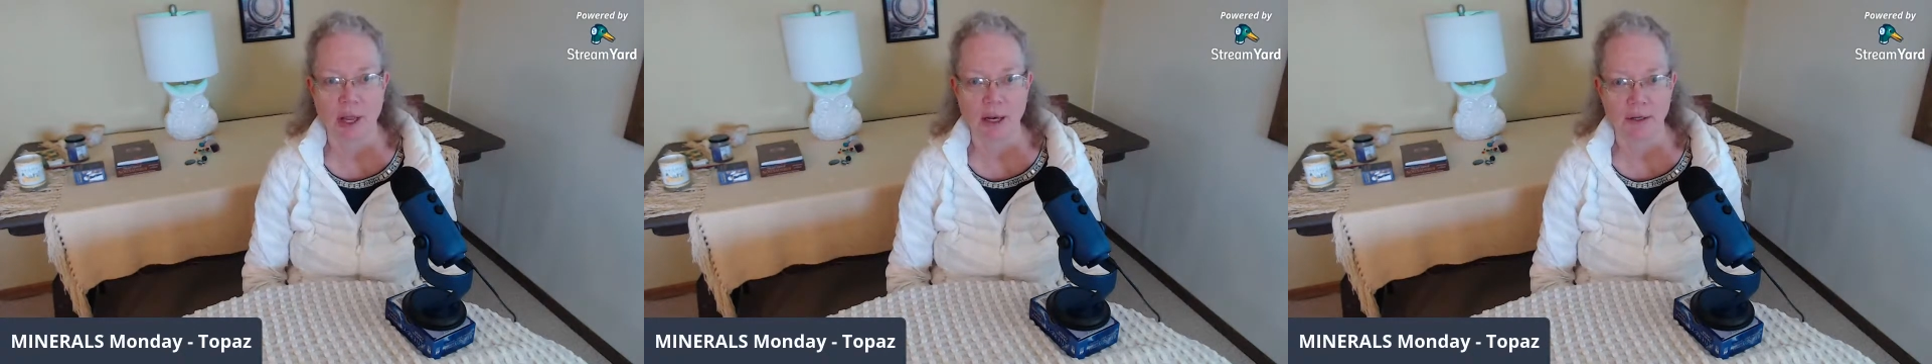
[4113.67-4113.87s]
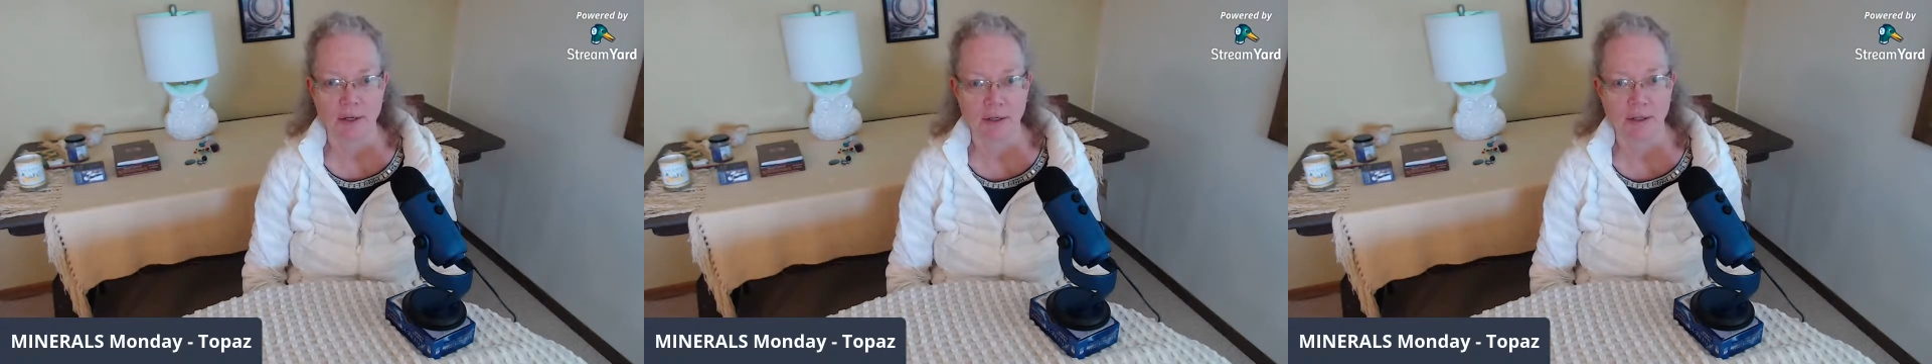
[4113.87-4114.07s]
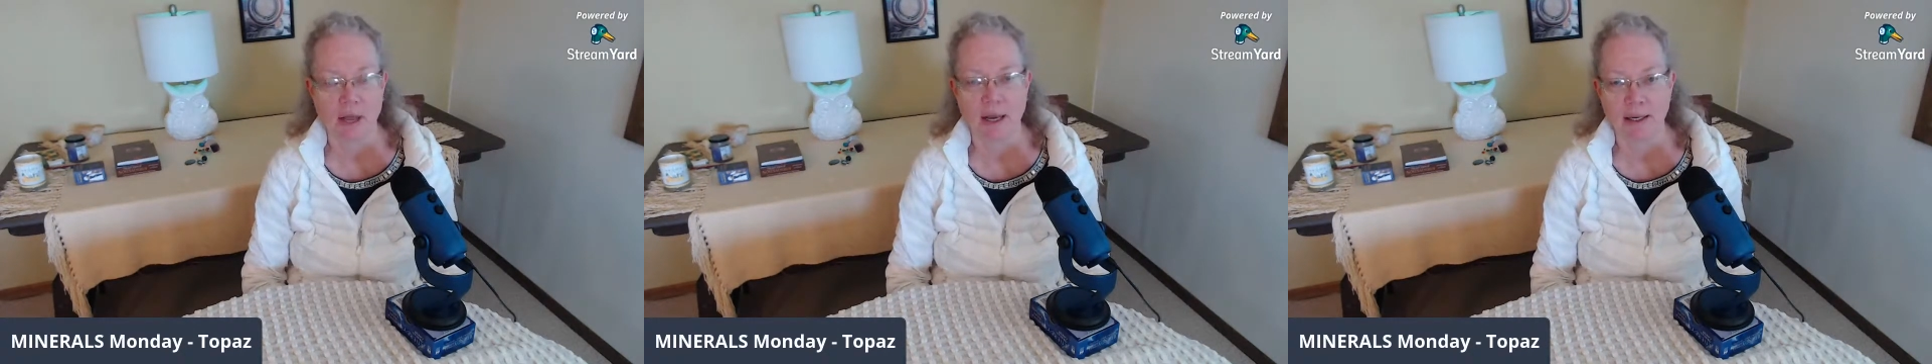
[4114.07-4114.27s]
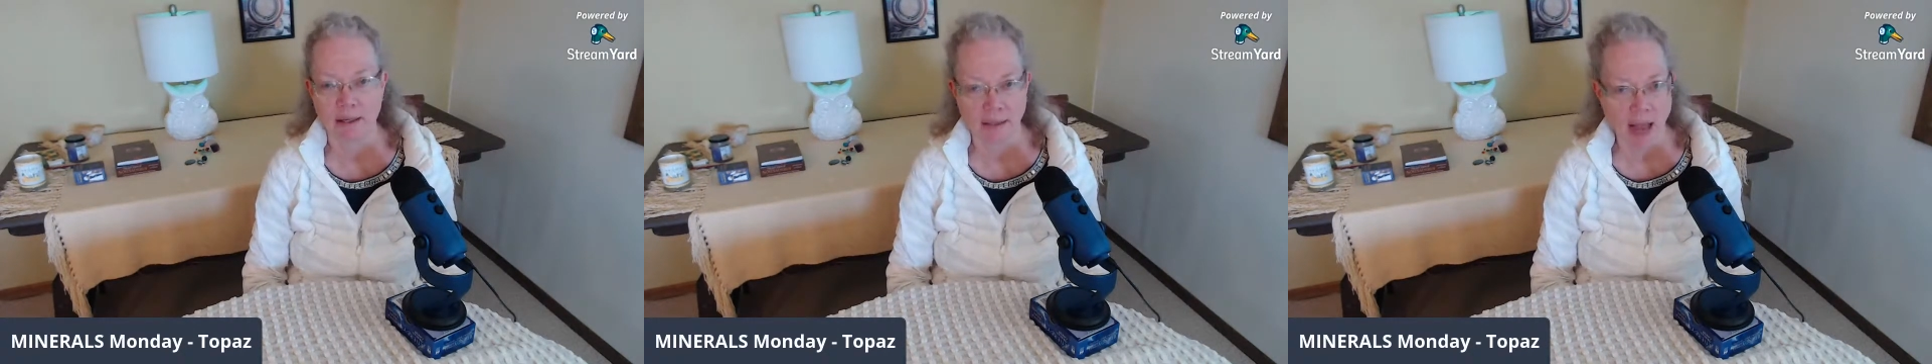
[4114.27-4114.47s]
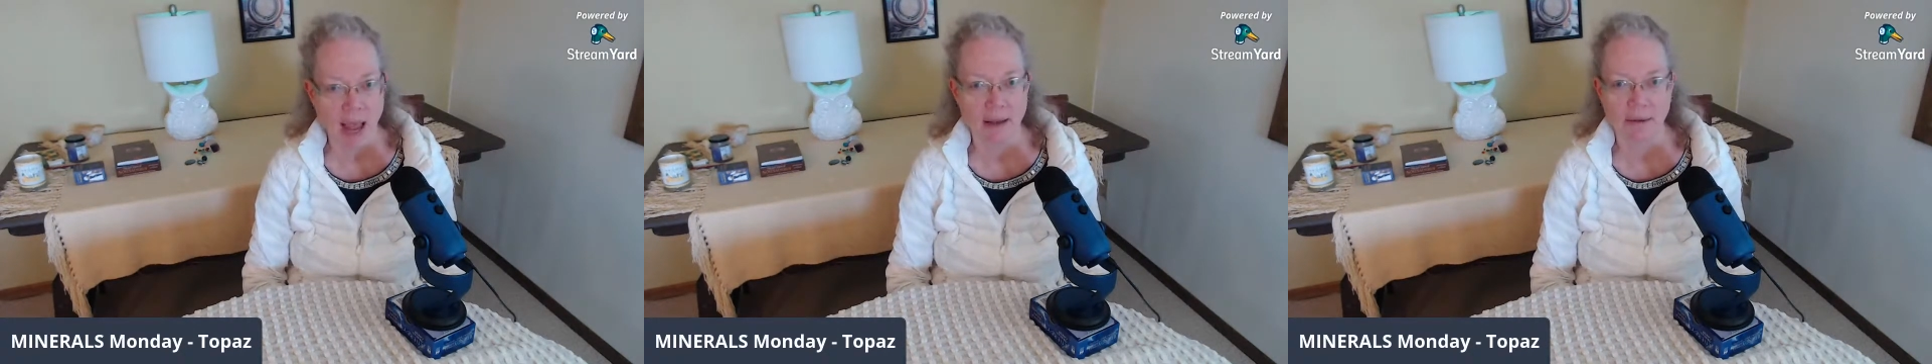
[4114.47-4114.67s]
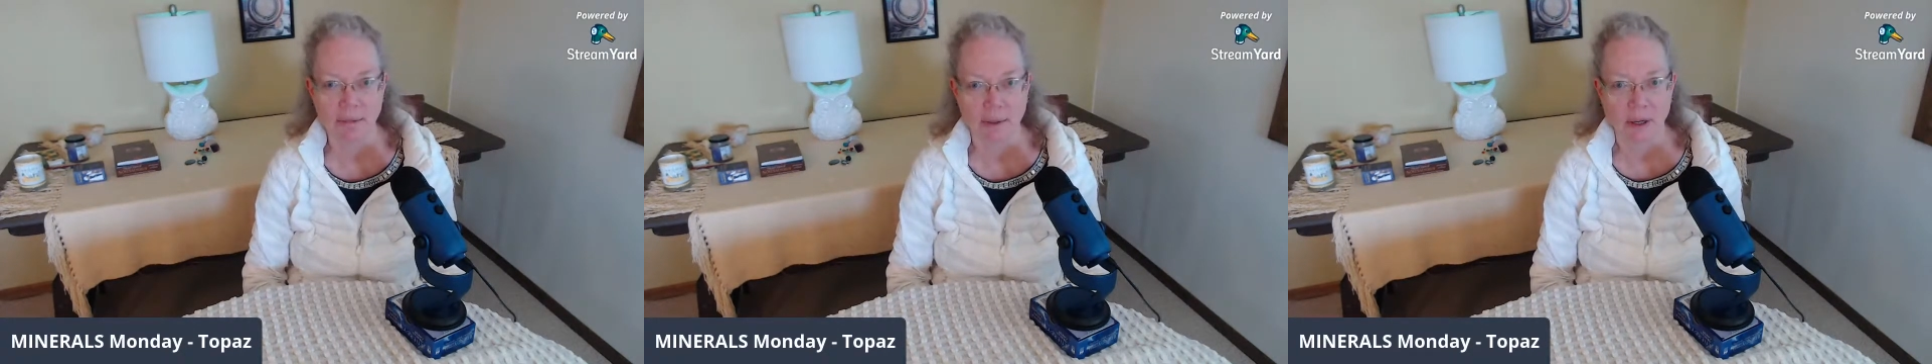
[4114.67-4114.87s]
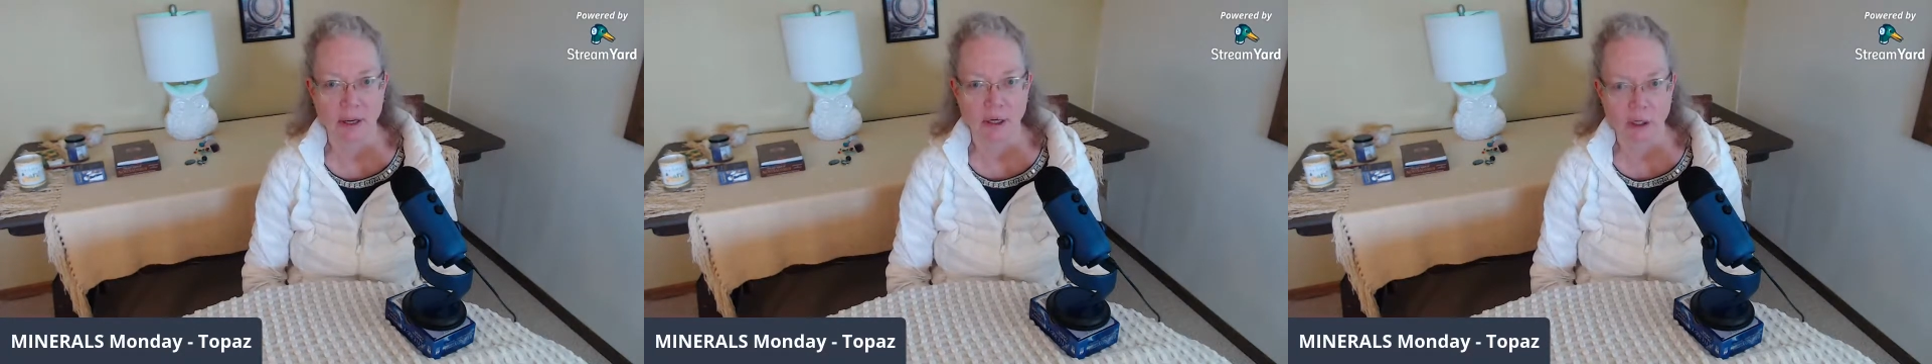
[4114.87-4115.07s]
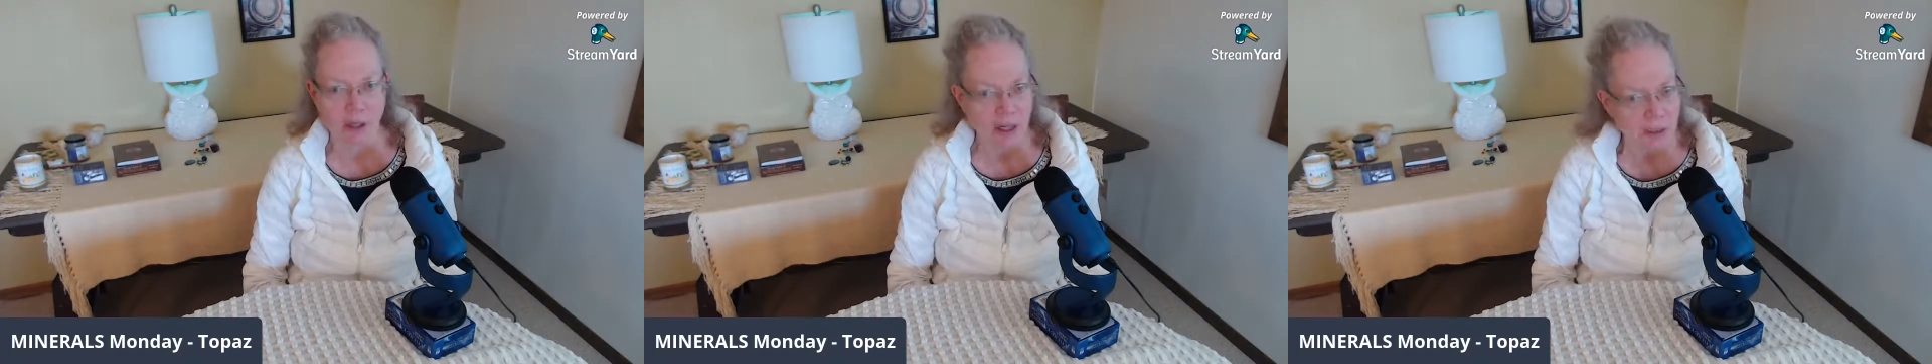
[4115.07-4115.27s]
She's like, yeah,
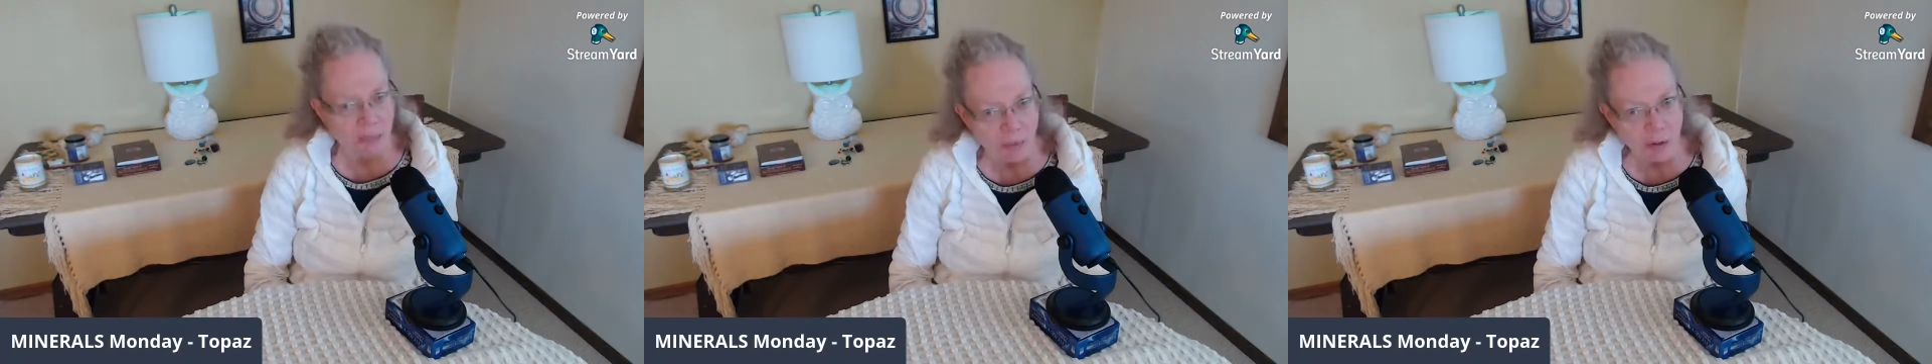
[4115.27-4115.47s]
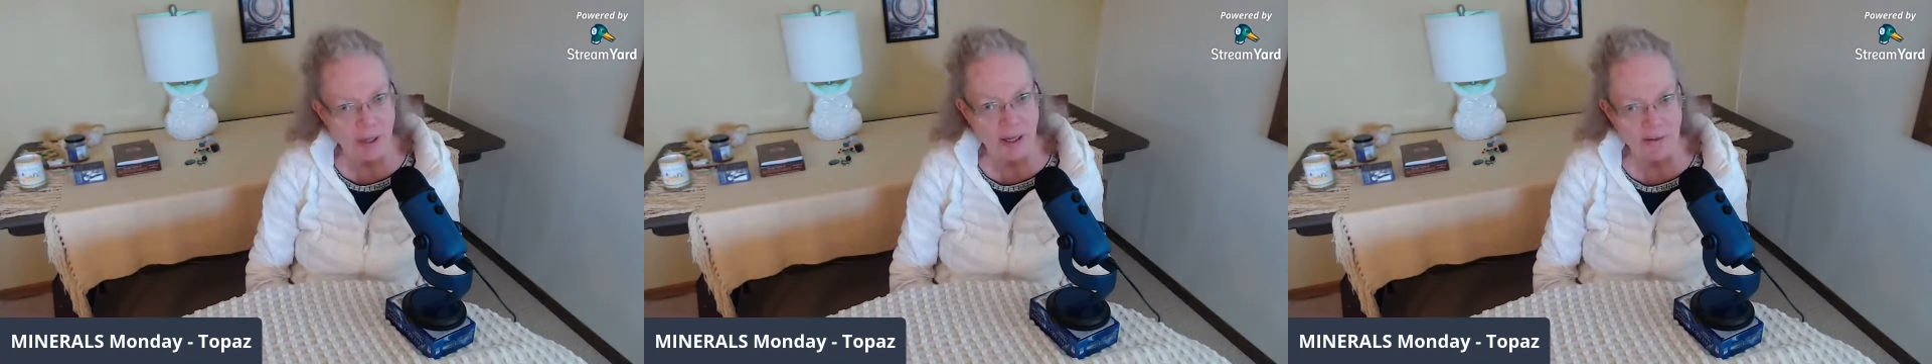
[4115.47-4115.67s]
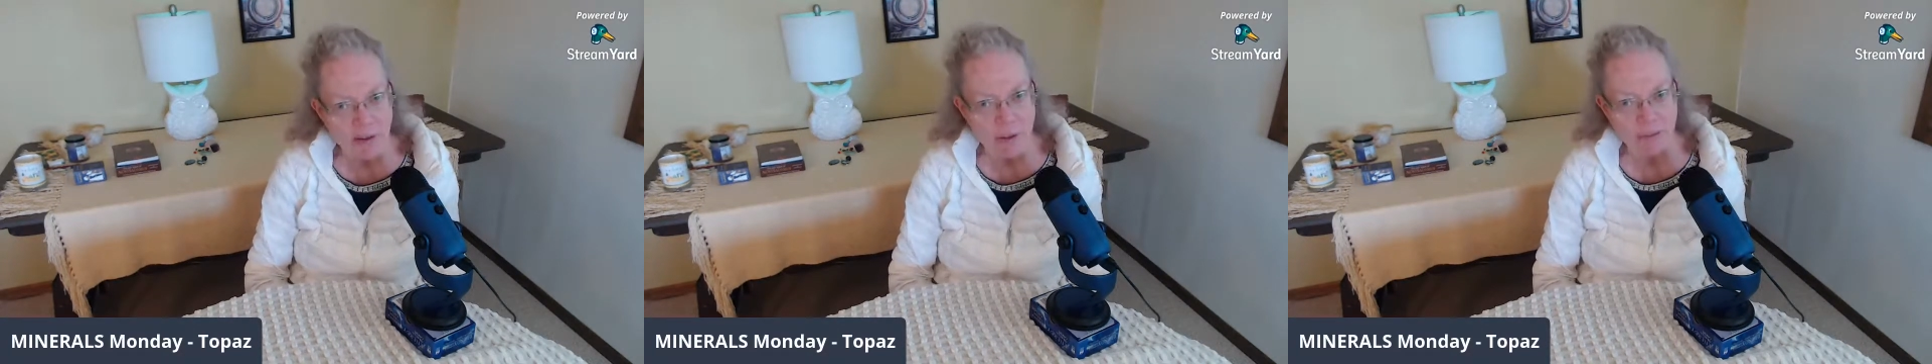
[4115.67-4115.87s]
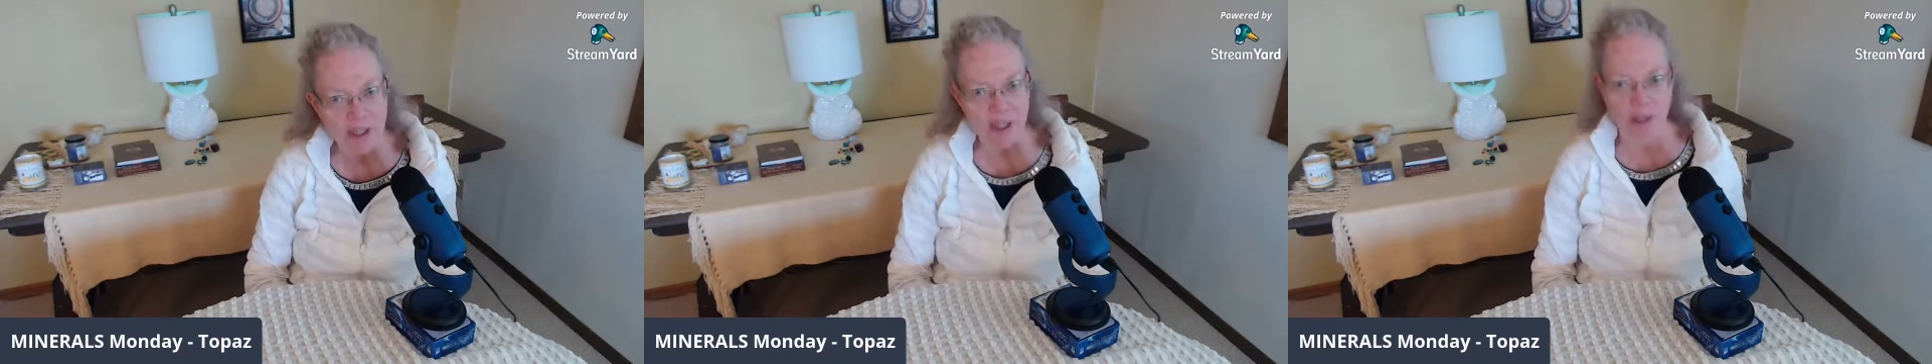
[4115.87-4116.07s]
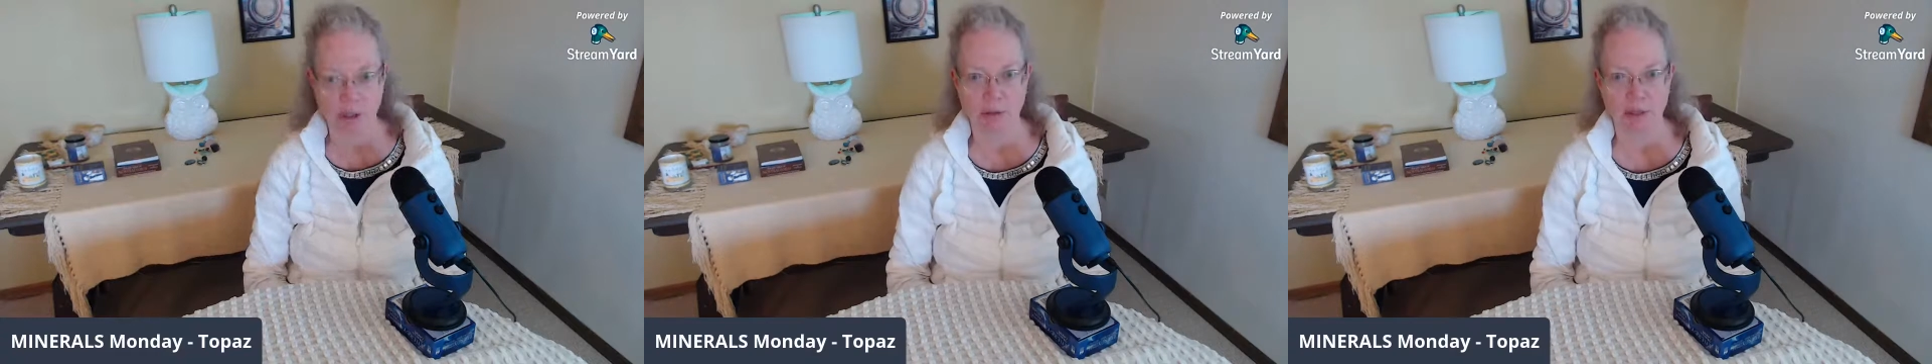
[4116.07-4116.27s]
you didn't believe them, did you?